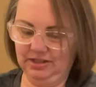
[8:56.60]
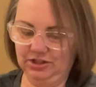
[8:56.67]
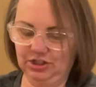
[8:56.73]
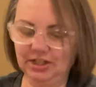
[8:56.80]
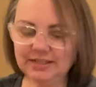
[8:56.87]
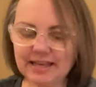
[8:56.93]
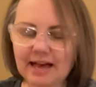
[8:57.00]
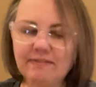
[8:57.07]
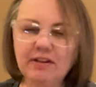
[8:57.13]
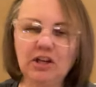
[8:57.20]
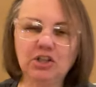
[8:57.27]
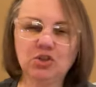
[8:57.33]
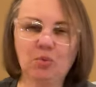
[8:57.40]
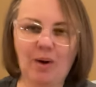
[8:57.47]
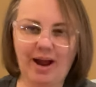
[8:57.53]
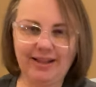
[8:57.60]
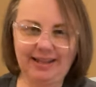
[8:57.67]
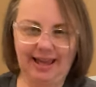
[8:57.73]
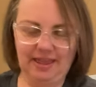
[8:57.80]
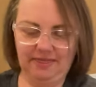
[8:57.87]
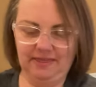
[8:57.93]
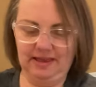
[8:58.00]
she's having a
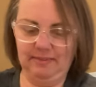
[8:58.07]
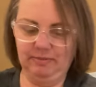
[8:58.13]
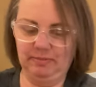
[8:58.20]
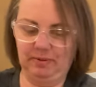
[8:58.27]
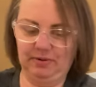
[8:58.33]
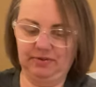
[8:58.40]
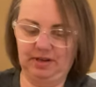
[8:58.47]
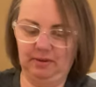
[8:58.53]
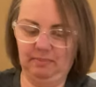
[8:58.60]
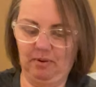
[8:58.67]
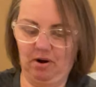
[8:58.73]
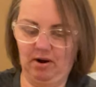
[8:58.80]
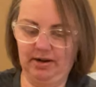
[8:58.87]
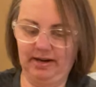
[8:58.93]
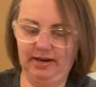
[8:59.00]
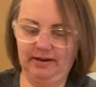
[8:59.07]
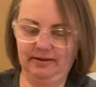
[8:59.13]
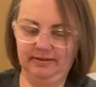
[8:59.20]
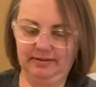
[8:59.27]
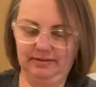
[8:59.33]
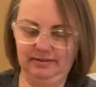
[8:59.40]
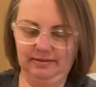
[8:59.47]
Twilight themed birthday party
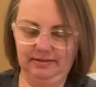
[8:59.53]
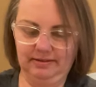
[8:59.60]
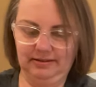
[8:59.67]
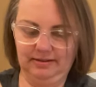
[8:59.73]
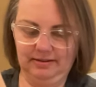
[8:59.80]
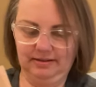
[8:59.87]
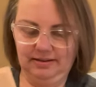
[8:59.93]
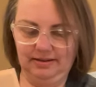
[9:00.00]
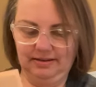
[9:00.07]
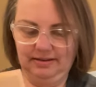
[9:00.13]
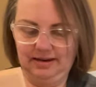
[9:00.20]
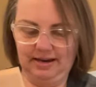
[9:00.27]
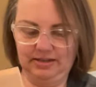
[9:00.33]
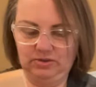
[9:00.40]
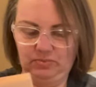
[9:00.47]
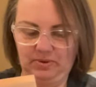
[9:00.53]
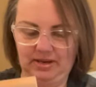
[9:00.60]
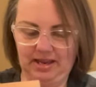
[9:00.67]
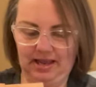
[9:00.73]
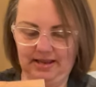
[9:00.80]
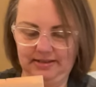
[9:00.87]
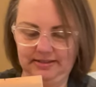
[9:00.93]
next
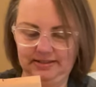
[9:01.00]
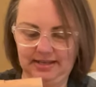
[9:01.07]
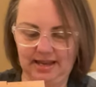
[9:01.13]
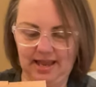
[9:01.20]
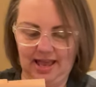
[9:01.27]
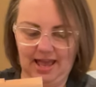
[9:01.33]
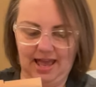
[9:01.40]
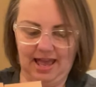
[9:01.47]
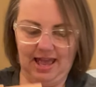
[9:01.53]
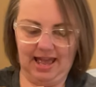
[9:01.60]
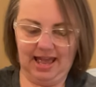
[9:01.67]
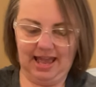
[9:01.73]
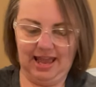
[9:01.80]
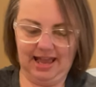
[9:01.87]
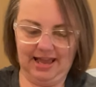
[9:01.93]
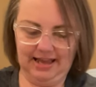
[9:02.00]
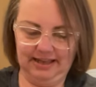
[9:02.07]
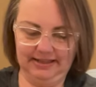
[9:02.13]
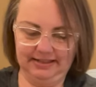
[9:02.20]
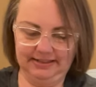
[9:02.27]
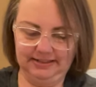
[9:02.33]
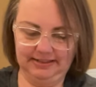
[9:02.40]
weekend.
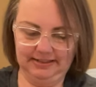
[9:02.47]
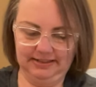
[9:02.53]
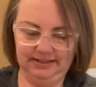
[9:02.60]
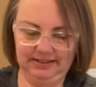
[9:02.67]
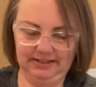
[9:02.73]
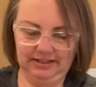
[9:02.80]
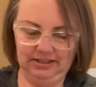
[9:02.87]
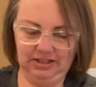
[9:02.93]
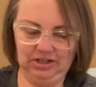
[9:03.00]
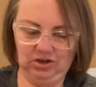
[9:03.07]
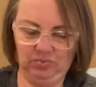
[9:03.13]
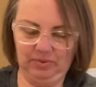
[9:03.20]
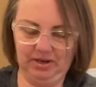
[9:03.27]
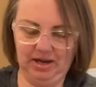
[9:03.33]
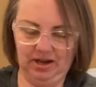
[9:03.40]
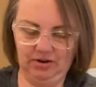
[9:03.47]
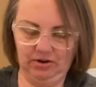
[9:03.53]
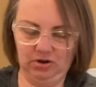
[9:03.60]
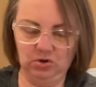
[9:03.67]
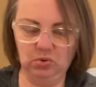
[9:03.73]
And, you know, we got her a